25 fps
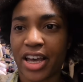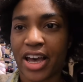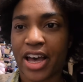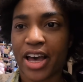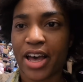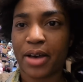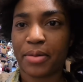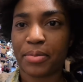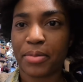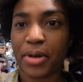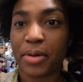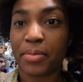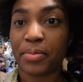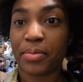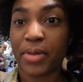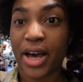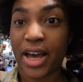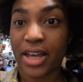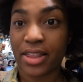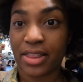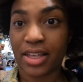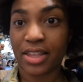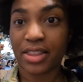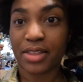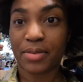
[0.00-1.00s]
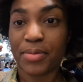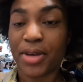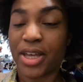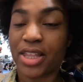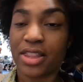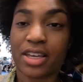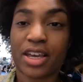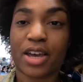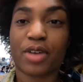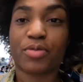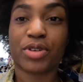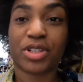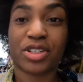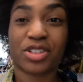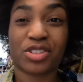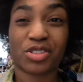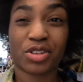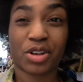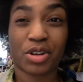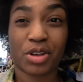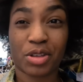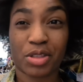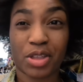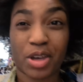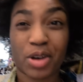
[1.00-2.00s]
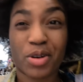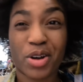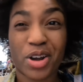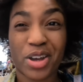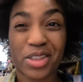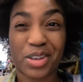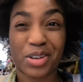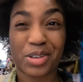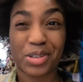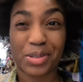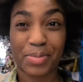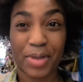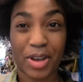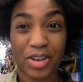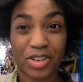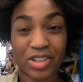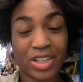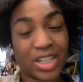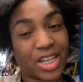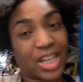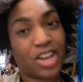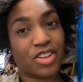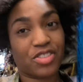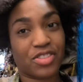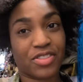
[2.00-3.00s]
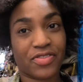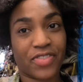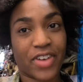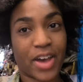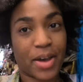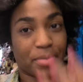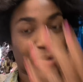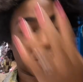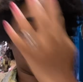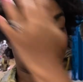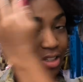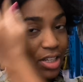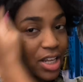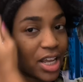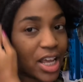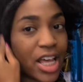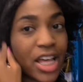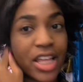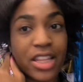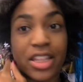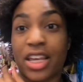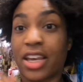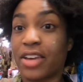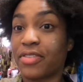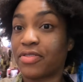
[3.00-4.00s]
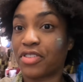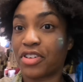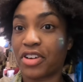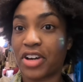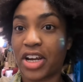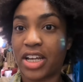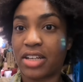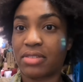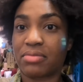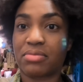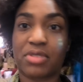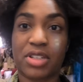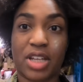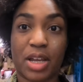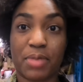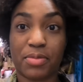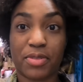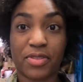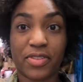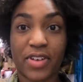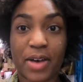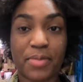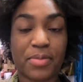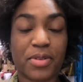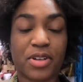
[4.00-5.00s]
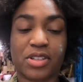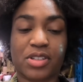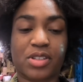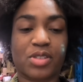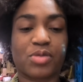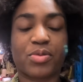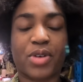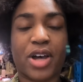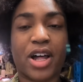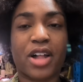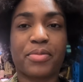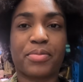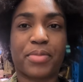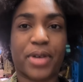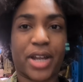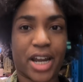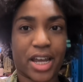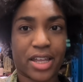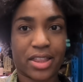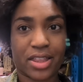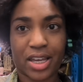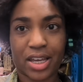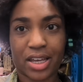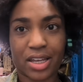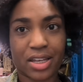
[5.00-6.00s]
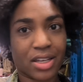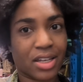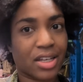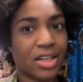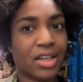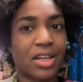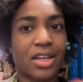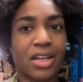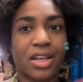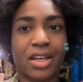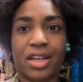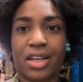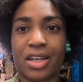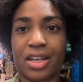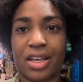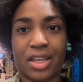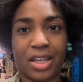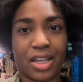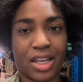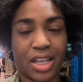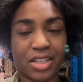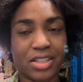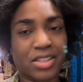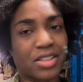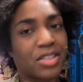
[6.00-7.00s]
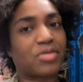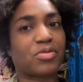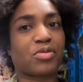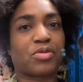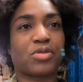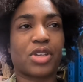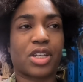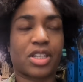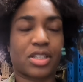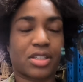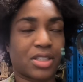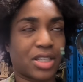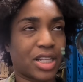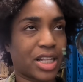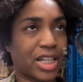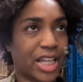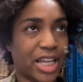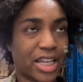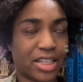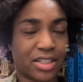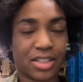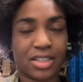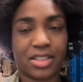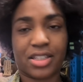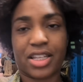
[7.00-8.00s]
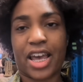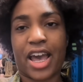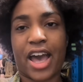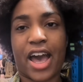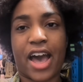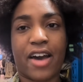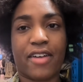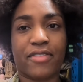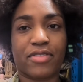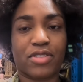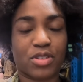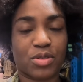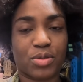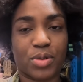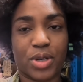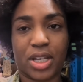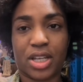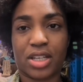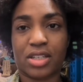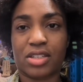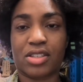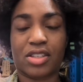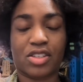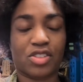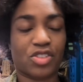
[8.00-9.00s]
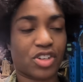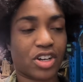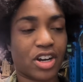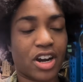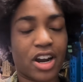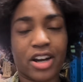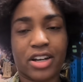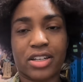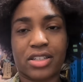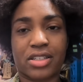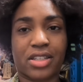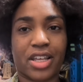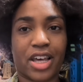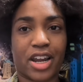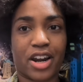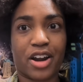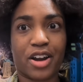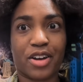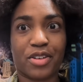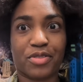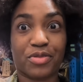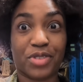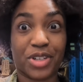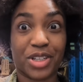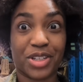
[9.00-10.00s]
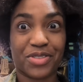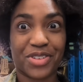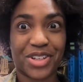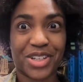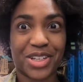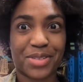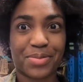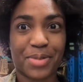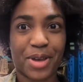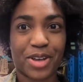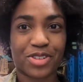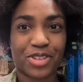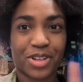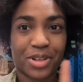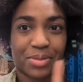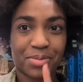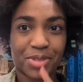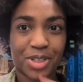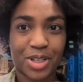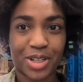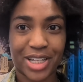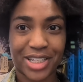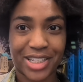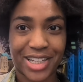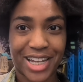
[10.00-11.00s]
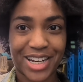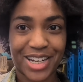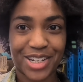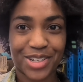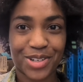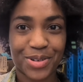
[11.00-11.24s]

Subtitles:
I think the main thing I want to show you, though, are their special occasion fabrics. They have great staple fabrics as well, but I think it's the laces they have, the tweeds, the jacquards that are really, really special. So let's get into